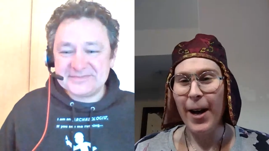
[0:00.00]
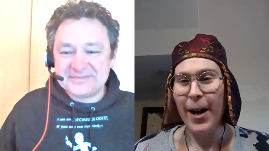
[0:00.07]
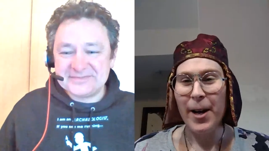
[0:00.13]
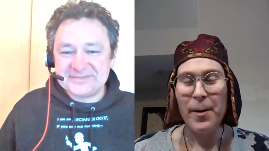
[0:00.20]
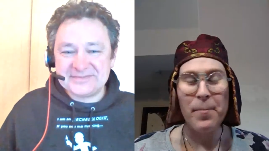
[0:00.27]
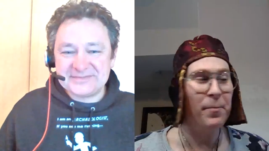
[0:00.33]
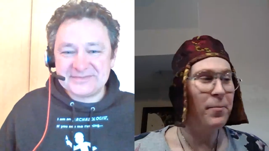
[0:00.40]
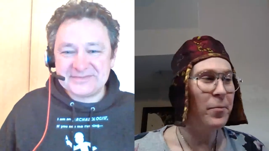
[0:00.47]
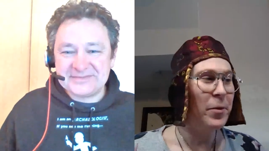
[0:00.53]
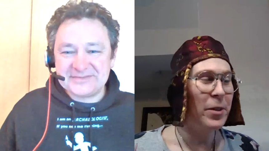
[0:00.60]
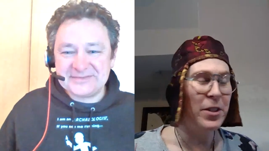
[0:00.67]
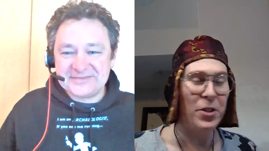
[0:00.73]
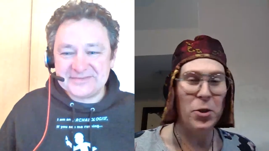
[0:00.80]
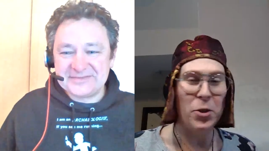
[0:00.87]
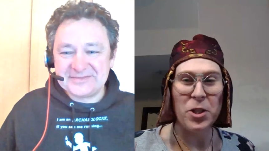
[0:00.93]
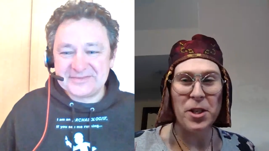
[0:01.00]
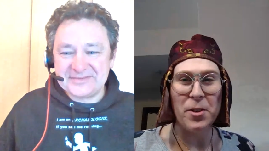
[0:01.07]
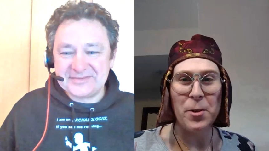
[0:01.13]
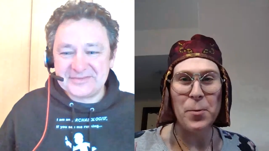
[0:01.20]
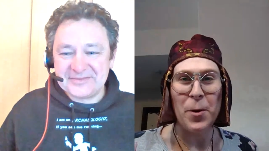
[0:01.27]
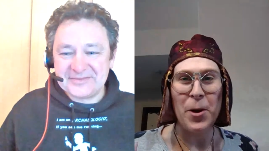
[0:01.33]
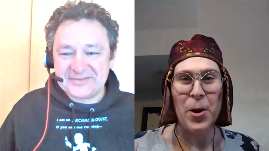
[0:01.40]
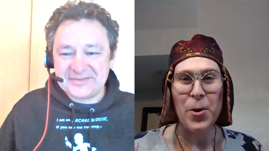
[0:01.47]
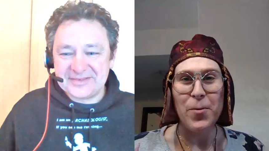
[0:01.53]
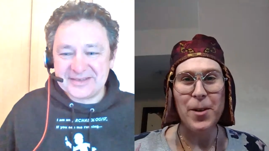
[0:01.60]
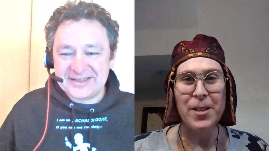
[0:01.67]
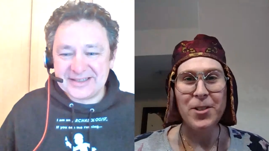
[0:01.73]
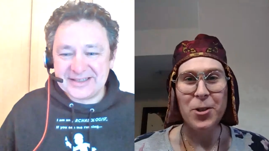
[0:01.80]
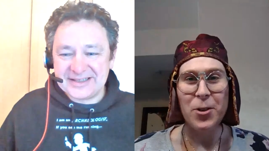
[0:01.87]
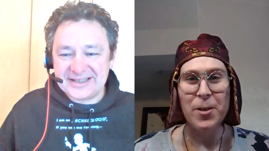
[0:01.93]
Speaker 1: um, due to
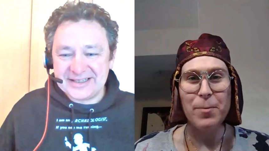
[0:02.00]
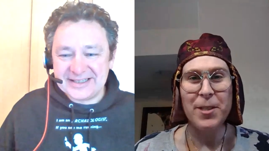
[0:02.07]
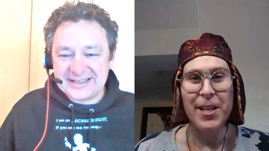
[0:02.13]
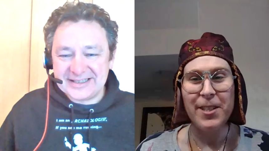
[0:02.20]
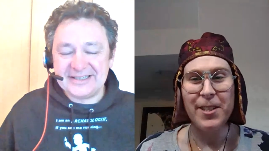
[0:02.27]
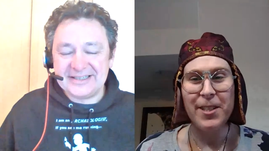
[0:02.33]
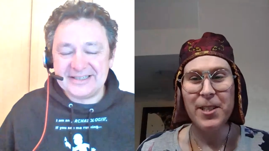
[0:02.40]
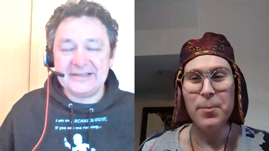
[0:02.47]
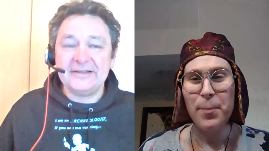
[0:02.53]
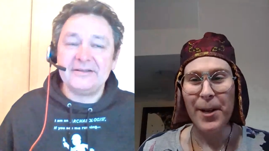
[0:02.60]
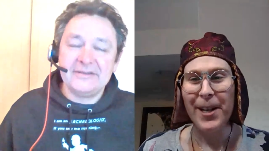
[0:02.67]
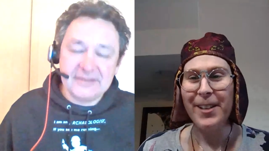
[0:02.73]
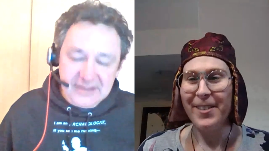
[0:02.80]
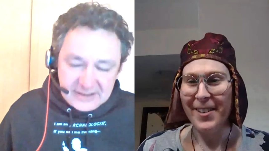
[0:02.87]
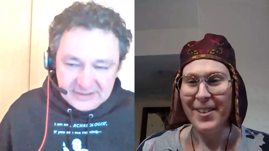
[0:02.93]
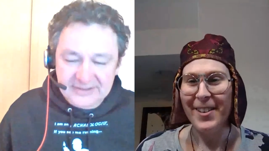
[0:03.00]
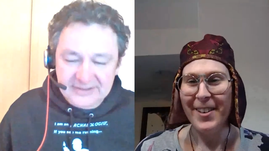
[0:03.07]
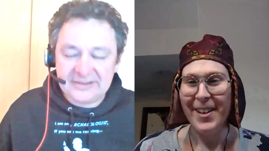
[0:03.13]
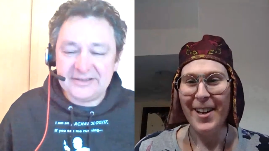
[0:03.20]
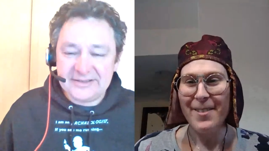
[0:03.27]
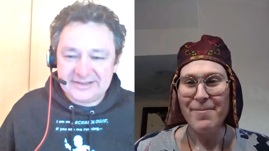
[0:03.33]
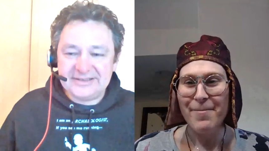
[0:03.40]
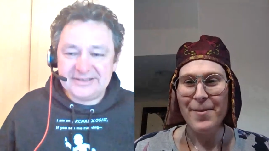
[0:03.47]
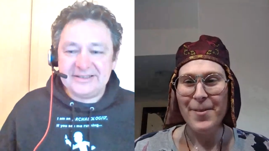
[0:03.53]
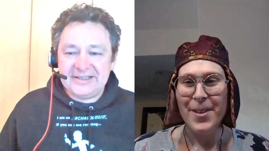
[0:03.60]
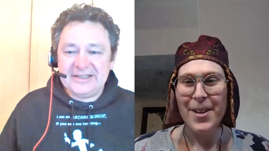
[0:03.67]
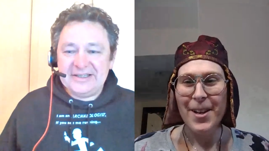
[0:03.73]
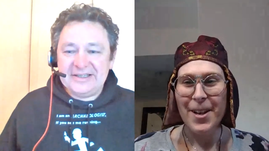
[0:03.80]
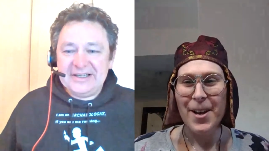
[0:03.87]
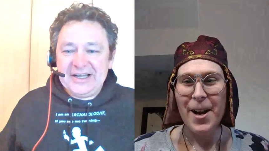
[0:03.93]
COVID circumstances, but yeah,
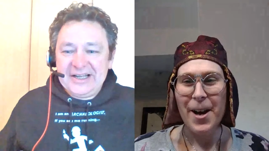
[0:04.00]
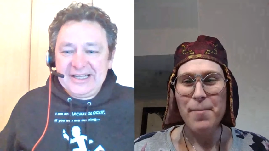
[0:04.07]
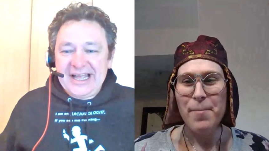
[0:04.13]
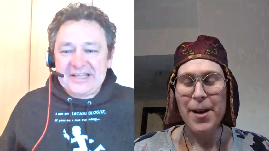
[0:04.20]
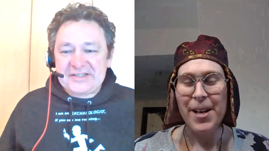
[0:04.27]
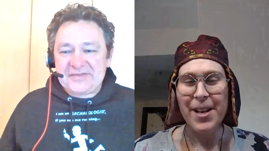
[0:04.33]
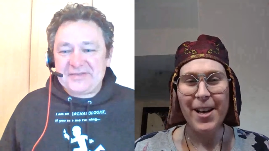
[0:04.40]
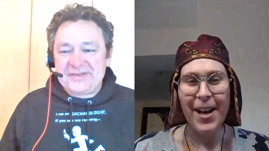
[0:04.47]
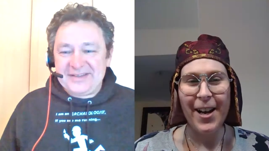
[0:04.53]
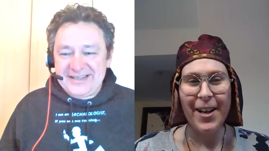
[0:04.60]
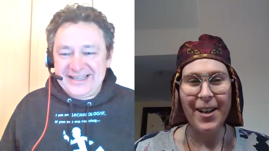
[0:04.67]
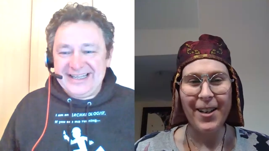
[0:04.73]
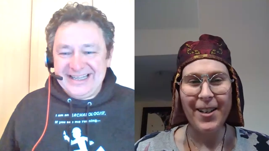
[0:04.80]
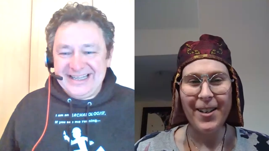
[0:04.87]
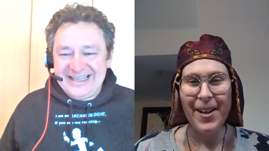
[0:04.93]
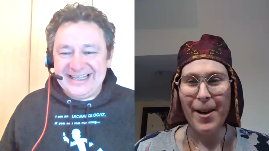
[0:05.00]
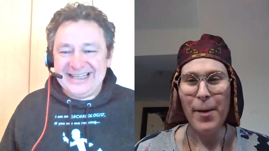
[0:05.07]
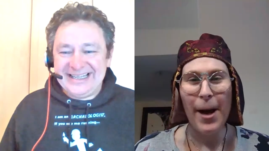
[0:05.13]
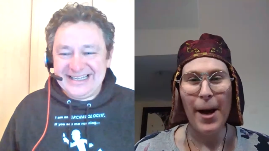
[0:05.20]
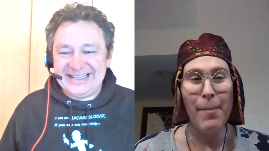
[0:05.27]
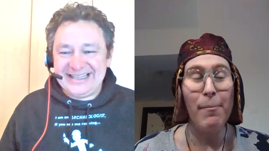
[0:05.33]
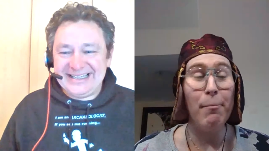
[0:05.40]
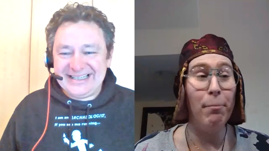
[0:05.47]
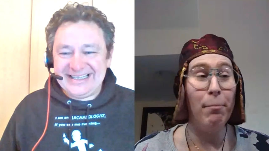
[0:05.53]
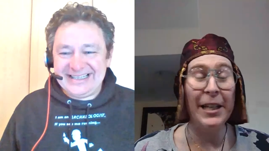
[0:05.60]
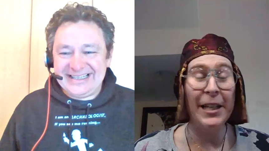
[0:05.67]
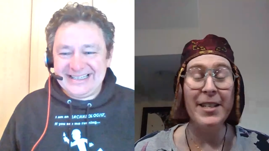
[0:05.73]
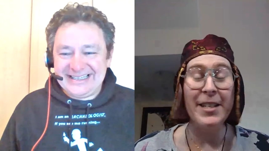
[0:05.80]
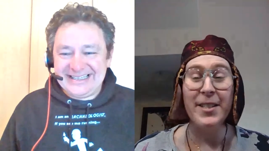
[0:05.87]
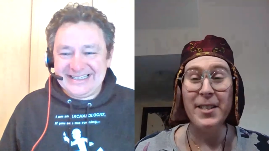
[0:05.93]
I'm yes. uh, I'm I'm
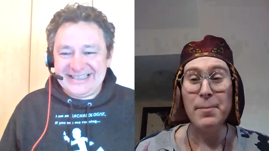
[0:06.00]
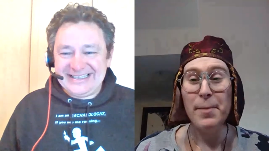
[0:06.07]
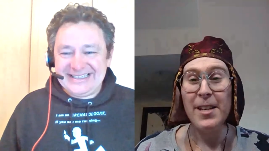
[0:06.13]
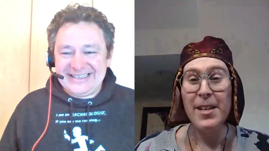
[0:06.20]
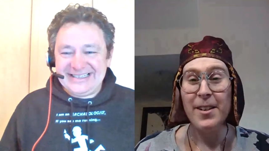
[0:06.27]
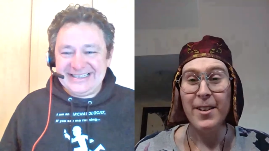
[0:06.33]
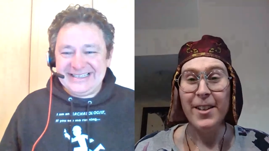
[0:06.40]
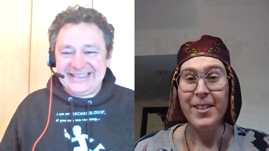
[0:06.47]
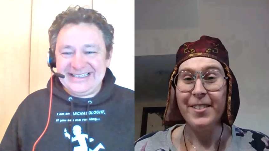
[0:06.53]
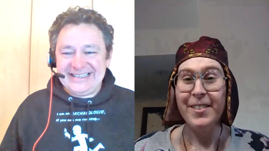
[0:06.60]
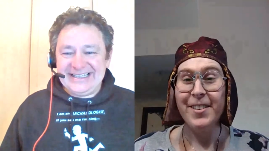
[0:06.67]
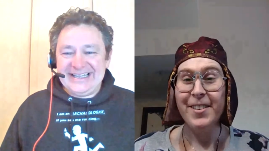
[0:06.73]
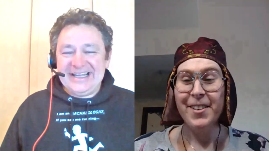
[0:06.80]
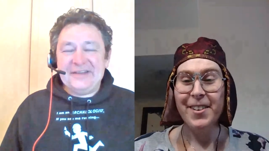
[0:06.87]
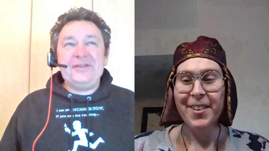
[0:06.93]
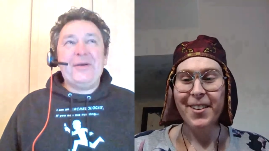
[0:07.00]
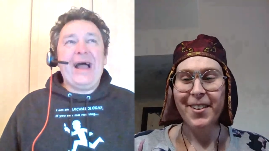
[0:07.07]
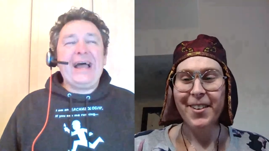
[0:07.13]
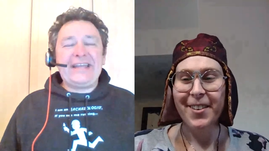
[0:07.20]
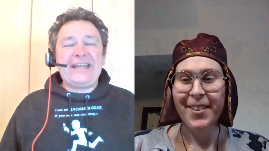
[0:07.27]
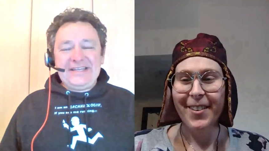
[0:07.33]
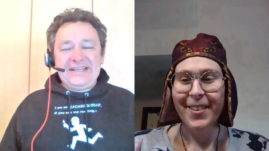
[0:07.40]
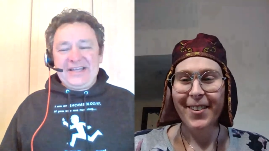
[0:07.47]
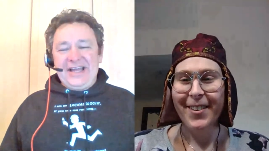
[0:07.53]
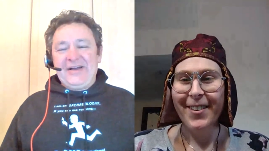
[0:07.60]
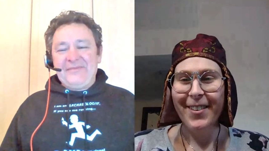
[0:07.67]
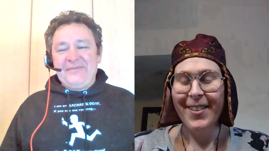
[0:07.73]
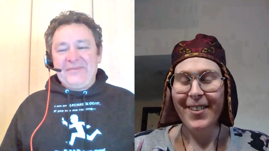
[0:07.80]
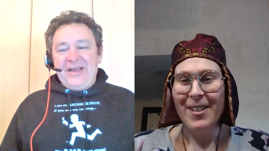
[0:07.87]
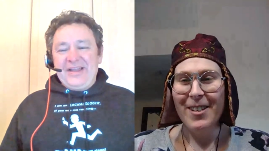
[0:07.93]
Speaker 2: pleased to be here. You had a
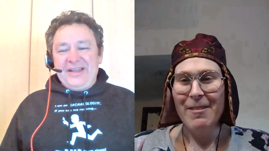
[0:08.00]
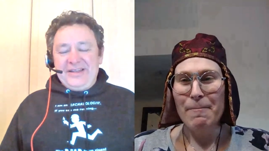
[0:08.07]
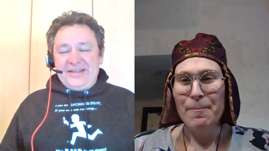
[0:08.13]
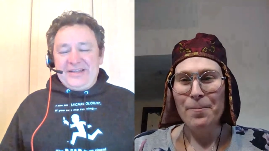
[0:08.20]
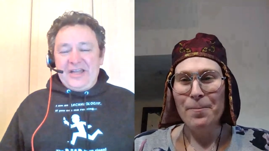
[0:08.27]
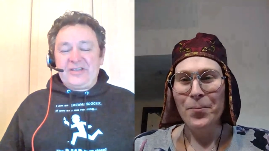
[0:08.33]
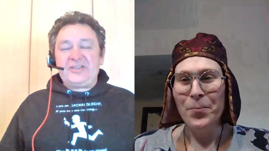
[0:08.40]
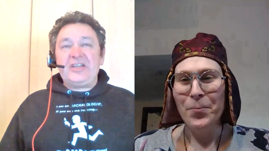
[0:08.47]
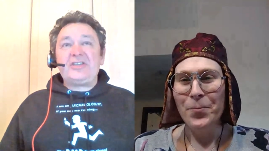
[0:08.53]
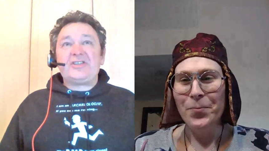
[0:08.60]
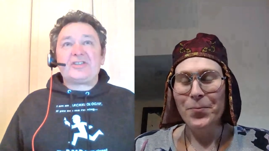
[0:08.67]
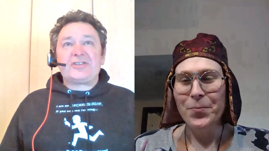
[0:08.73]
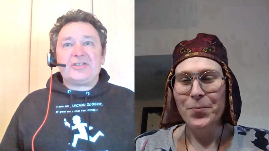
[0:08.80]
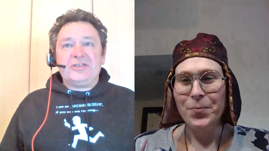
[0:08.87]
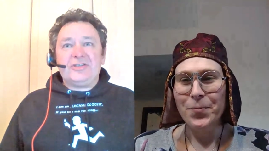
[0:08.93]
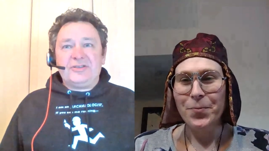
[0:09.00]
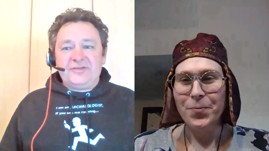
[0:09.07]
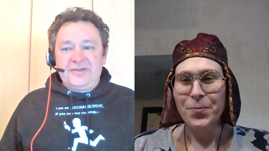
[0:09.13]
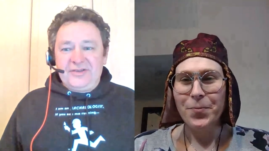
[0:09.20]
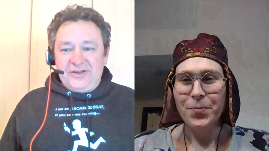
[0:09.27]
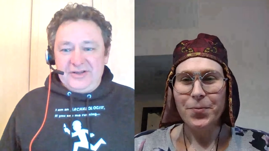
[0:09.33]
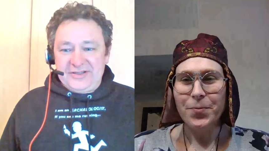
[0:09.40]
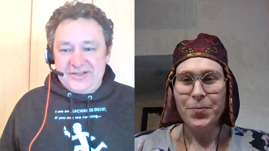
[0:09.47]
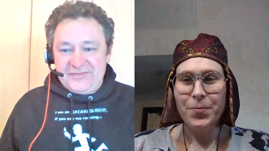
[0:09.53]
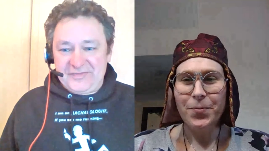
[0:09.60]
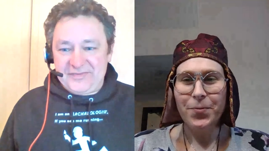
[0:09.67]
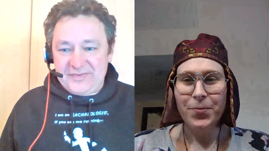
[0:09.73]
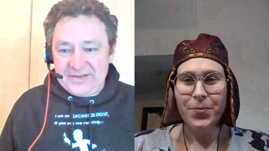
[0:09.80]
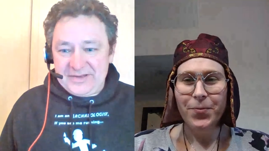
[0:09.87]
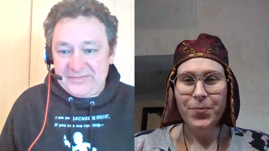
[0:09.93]
um, a, a digital uh,
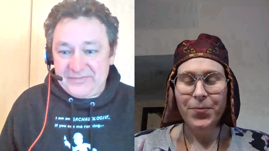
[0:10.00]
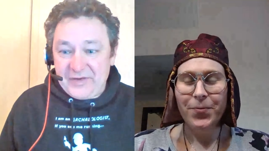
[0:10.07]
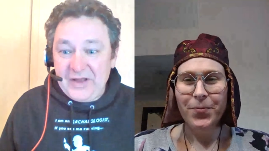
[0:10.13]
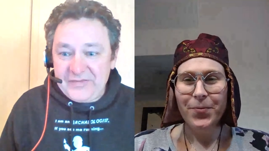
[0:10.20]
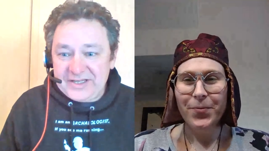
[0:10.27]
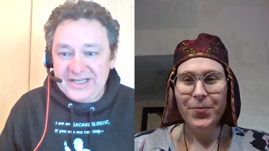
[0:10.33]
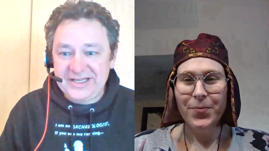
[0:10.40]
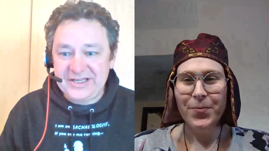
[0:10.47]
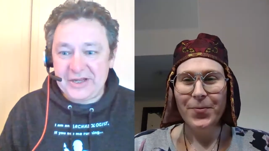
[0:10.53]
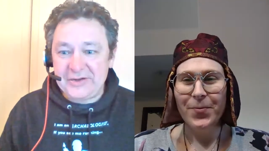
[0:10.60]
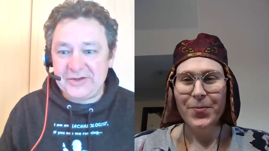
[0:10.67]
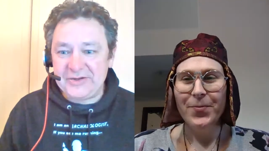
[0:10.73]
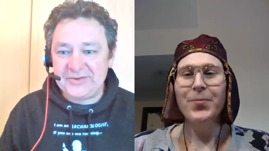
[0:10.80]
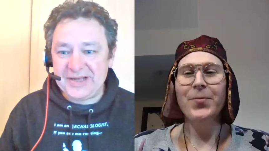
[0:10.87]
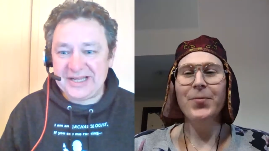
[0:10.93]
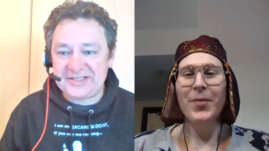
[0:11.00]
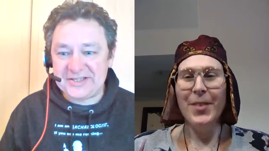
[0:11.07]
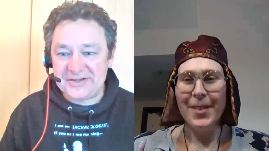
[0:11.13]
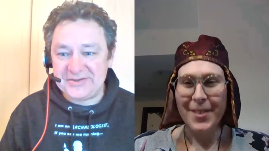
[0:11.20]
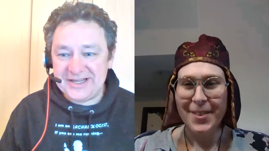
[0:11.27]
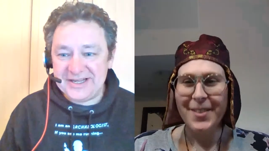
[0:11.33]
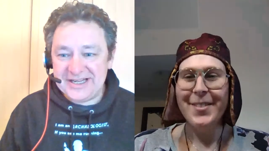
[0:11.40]
Viva, didn't you? You had to